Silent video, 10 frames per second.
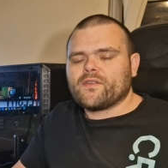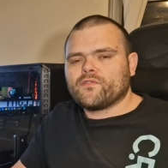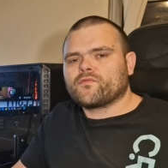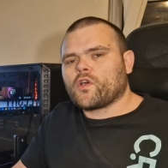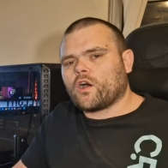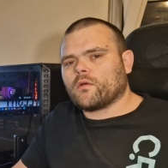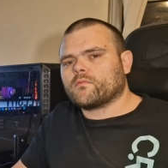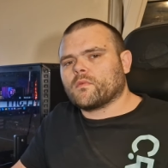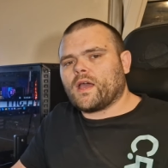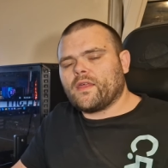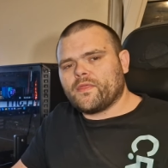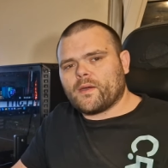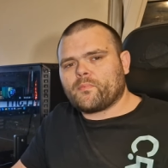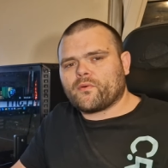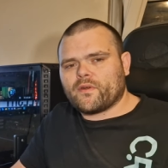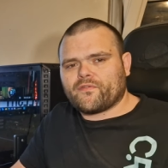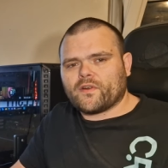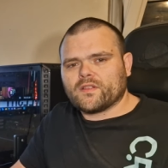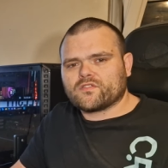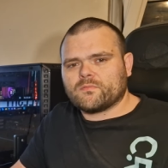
If you've got other peripherals